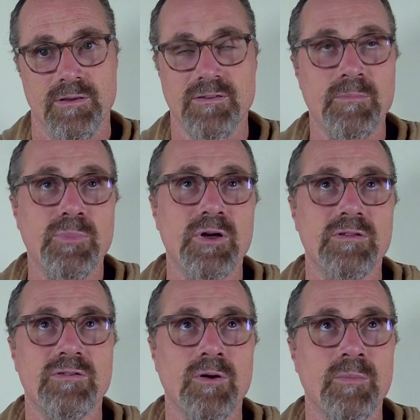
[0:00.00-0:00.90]
Because I
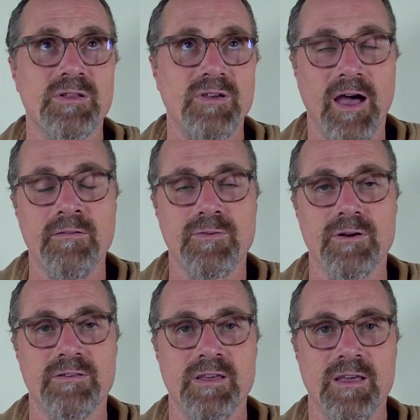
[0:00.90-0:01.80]
put so much
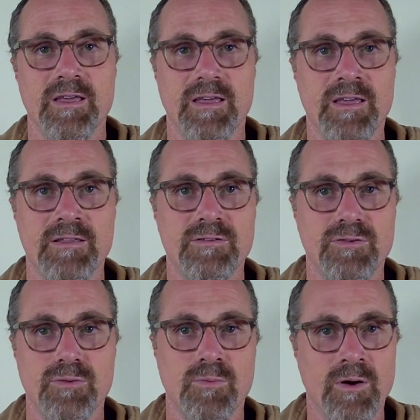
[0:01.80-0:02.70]
effort
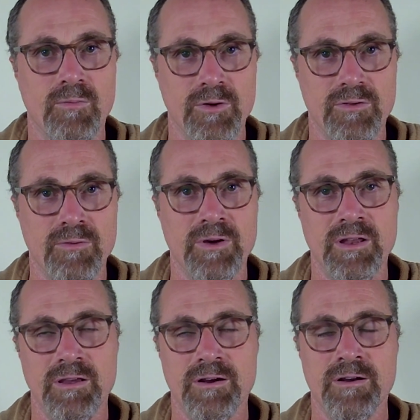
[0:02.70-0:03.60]
into what we're
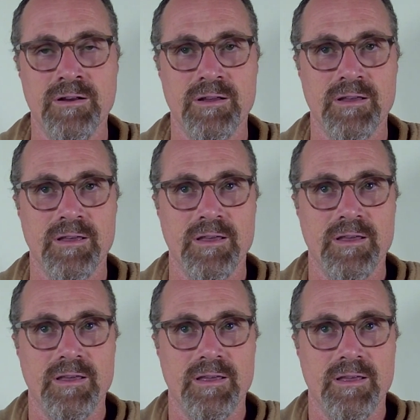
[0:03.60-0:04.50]
doing here.
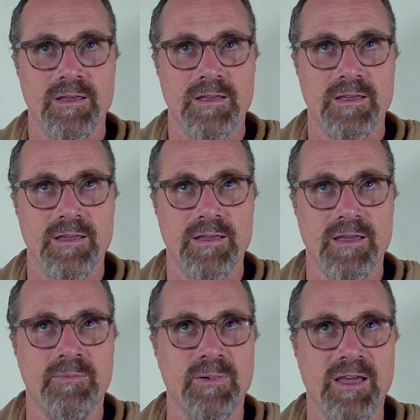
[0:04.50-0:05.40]

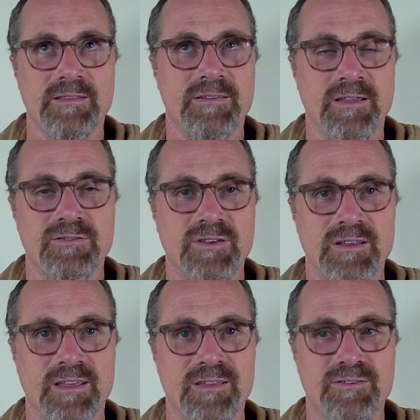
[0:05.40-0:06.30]
And my
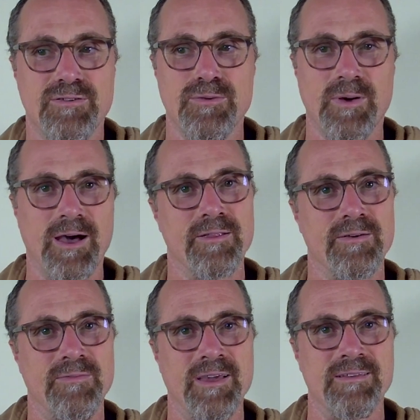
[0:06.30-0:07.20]
intention is to
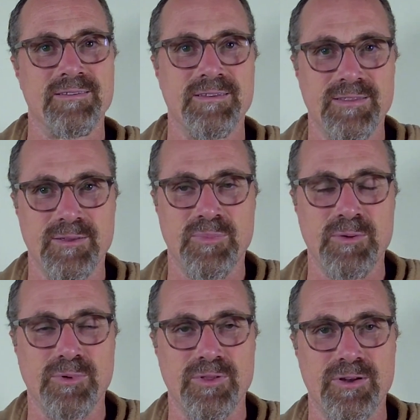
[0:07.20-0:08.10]
elevate the
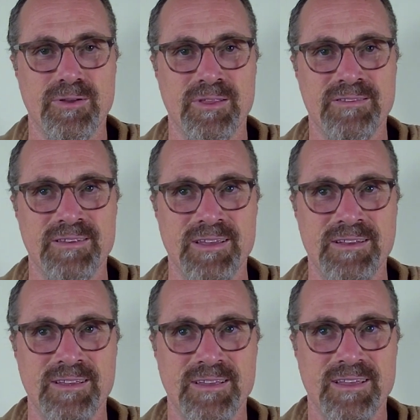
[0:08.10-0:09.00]
people that are
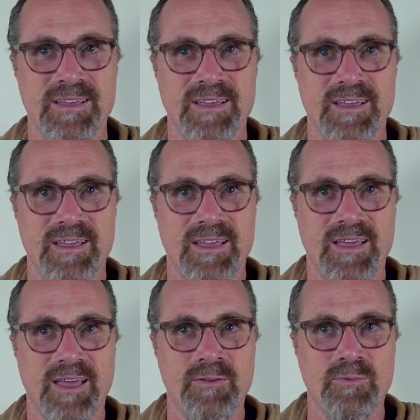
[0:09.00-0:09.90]
listening.
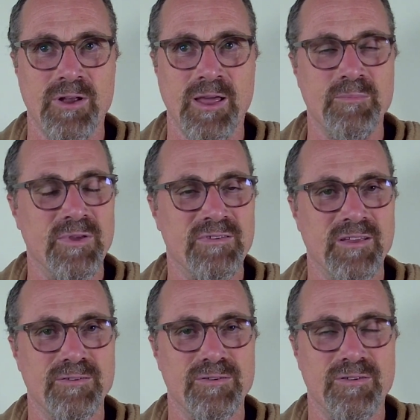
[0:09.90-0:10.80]
And when I'm
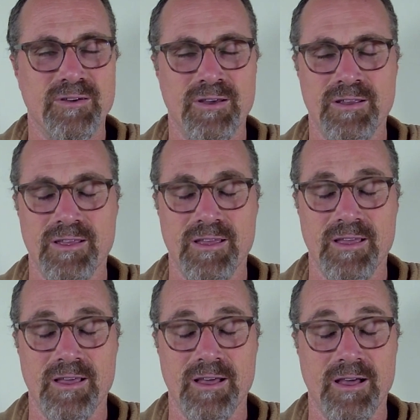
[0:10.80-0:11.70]
misunderstood,
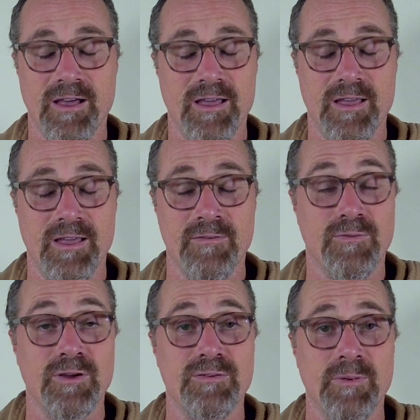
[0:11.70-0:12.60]
it
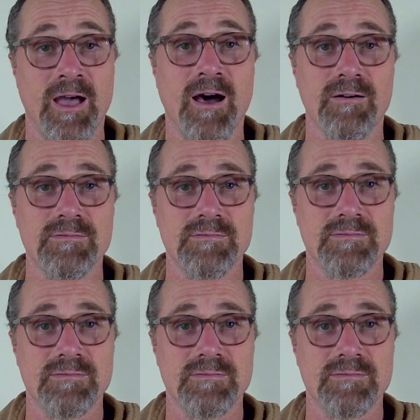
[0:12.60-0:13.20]
freaks me out.